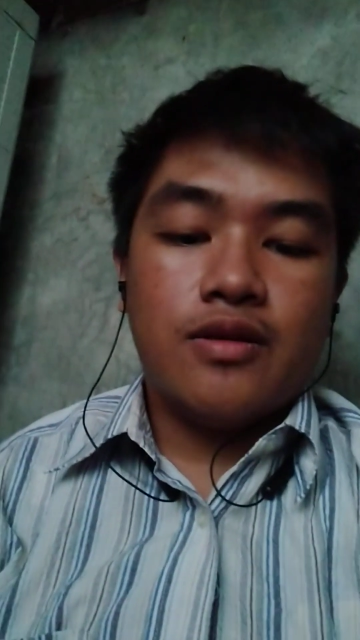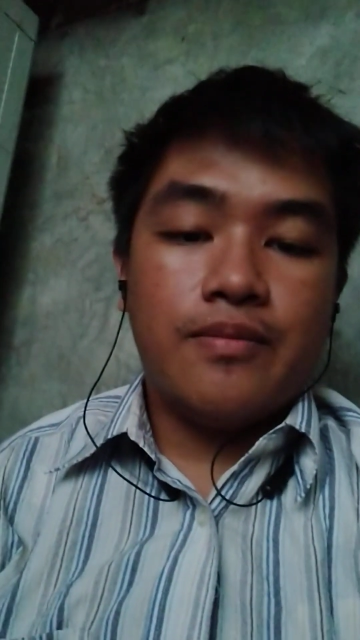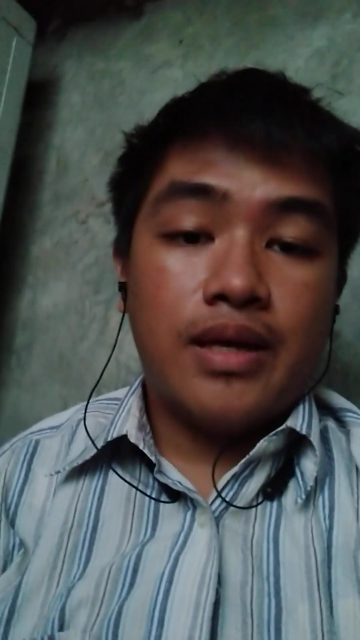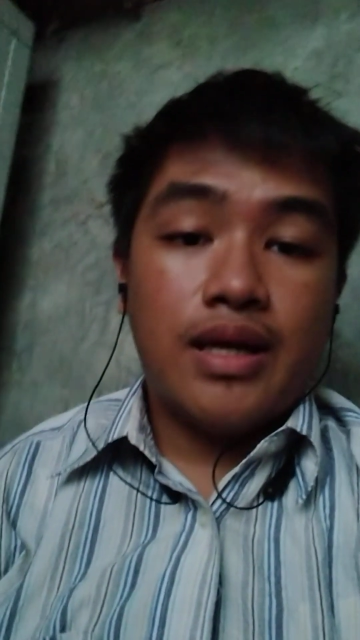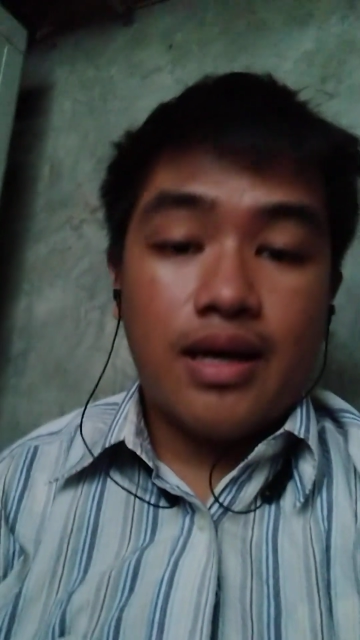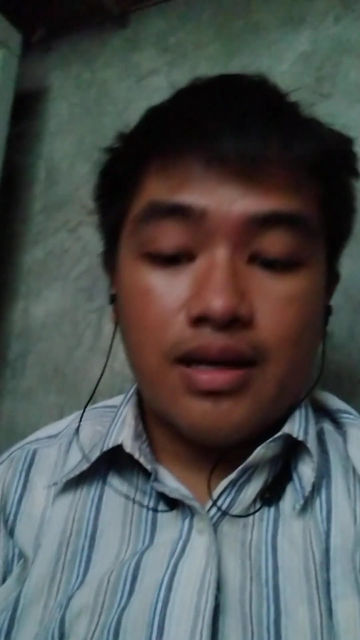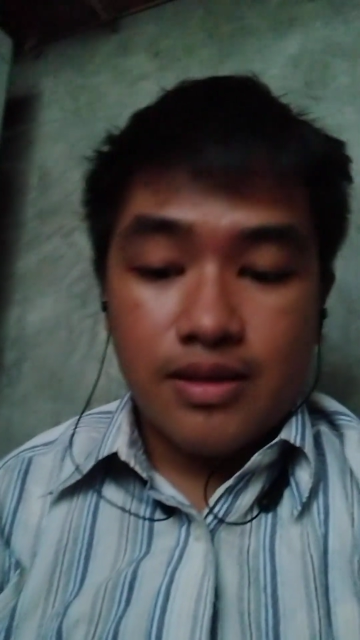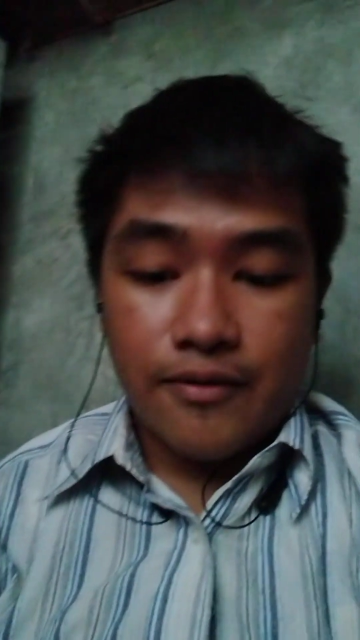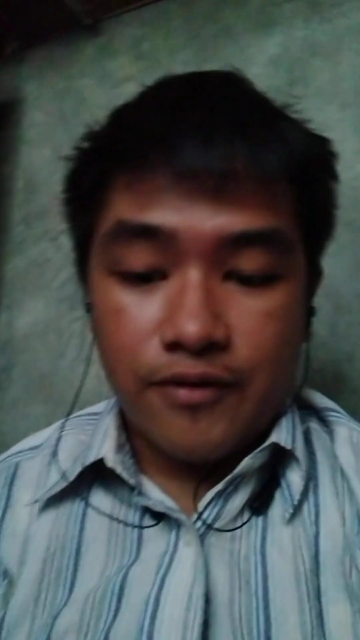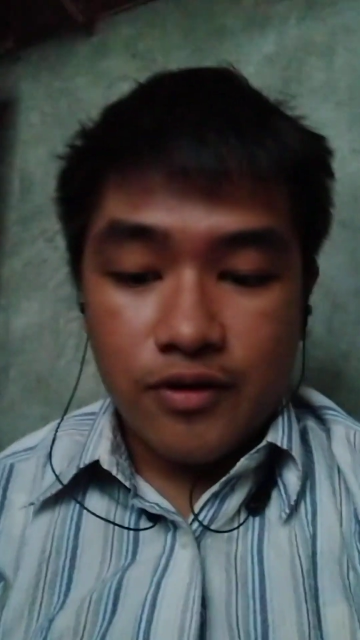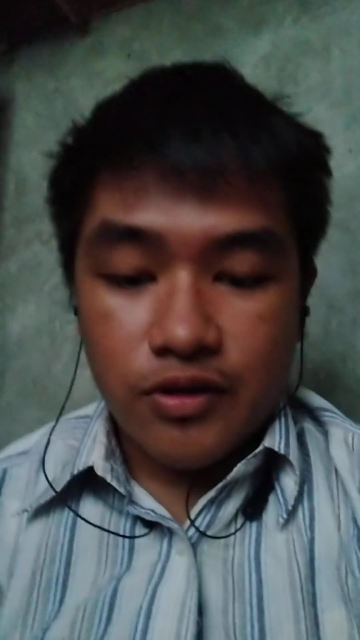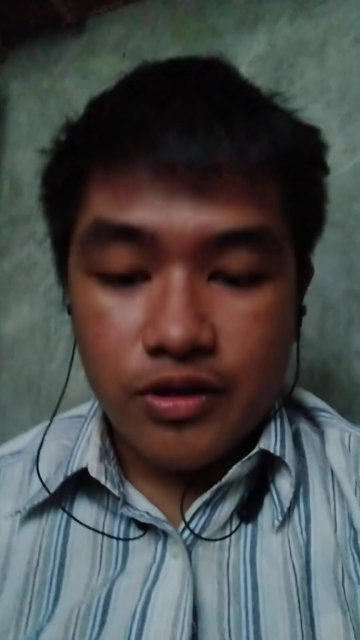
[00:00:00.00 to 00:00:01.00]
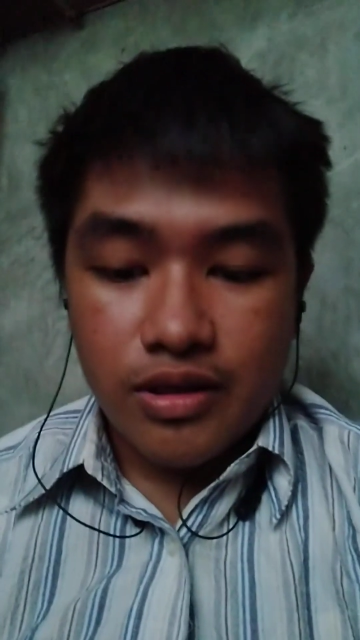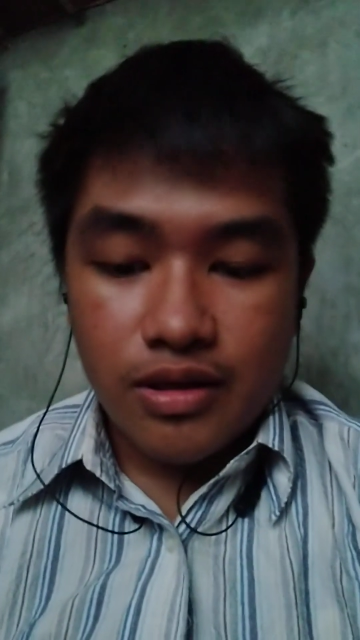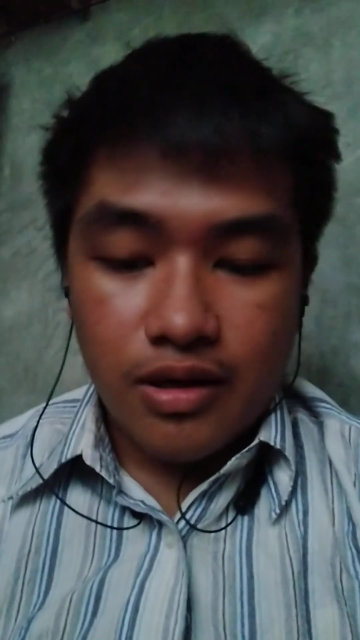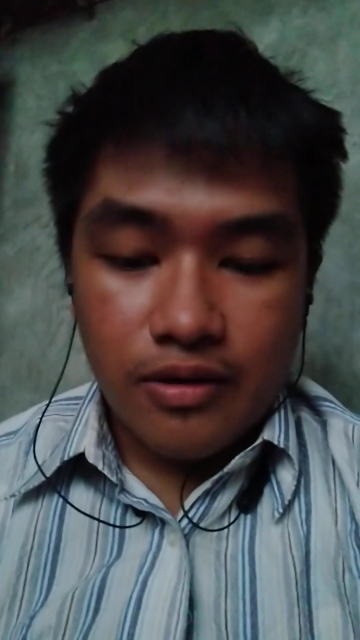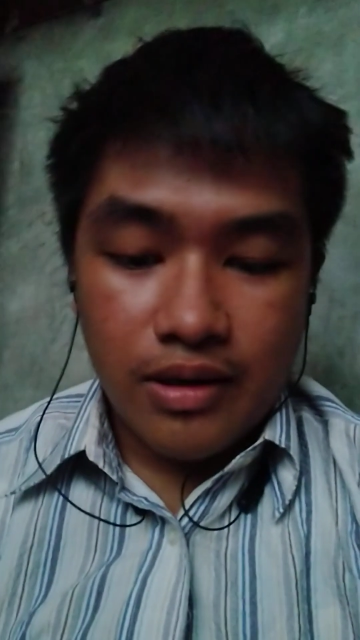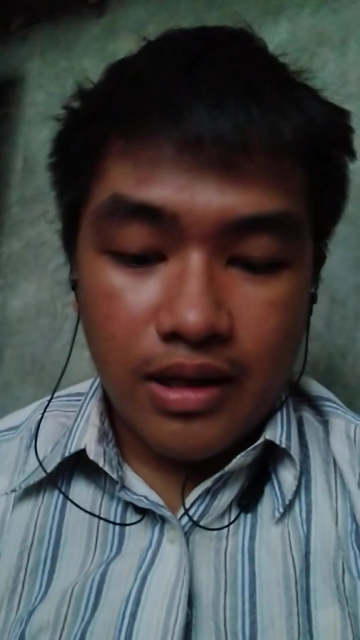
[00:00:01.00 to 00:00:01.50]
to me as a future
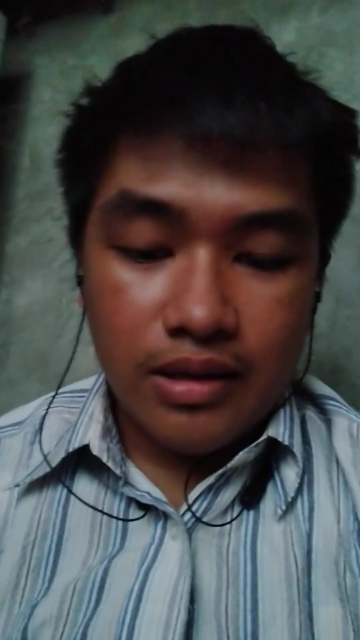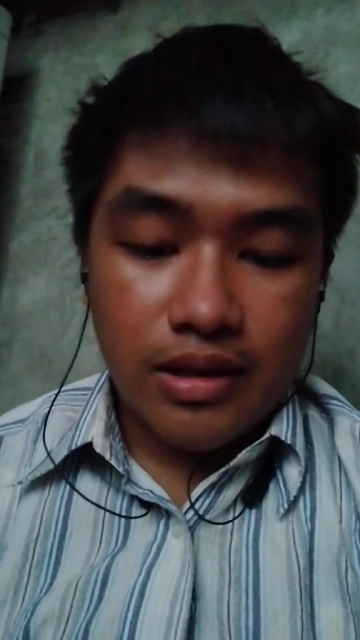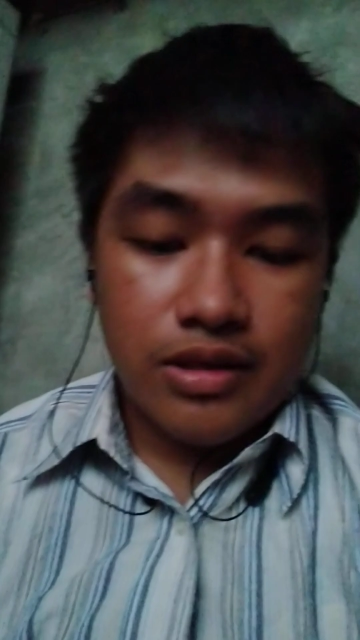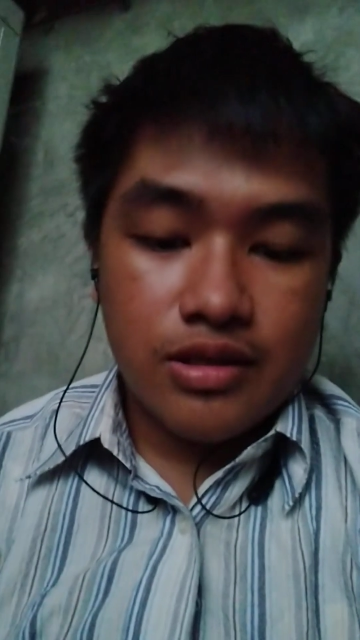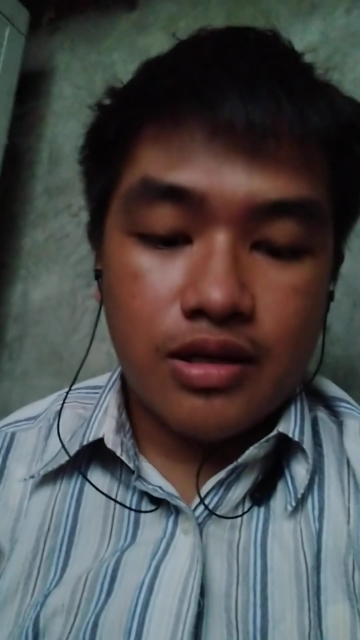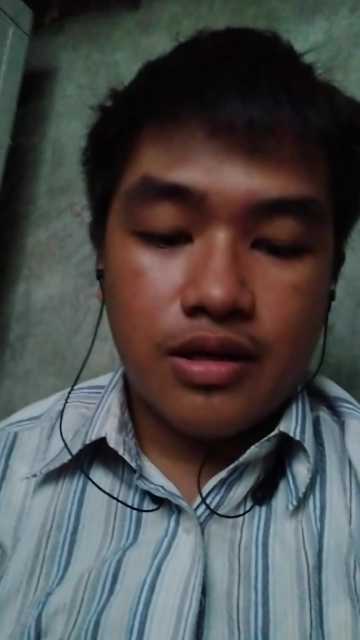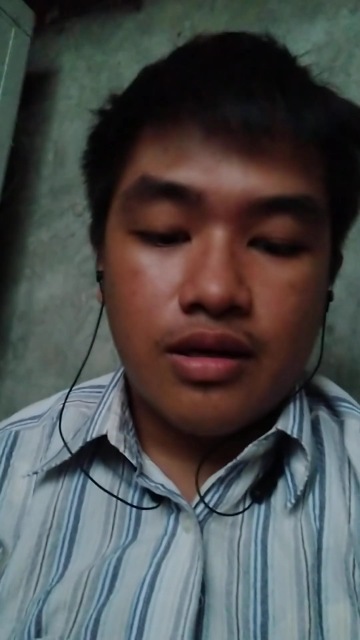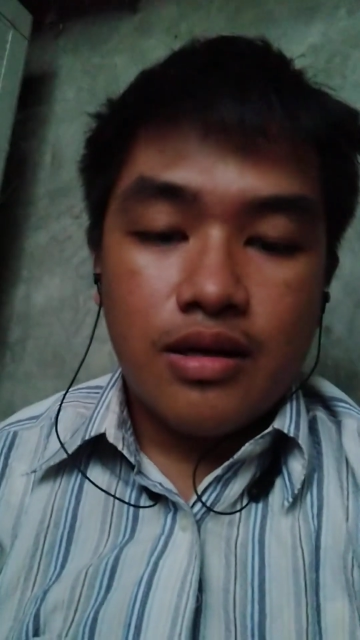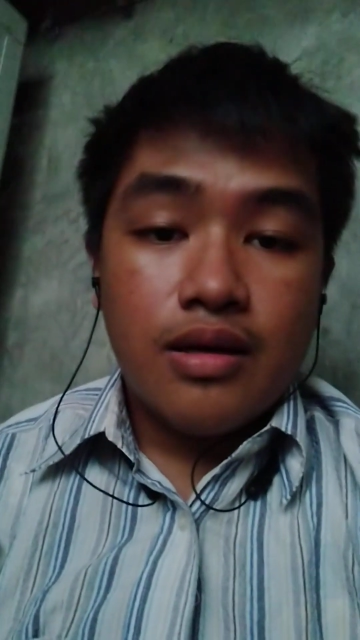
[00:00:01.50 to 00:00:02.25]
reading teacher.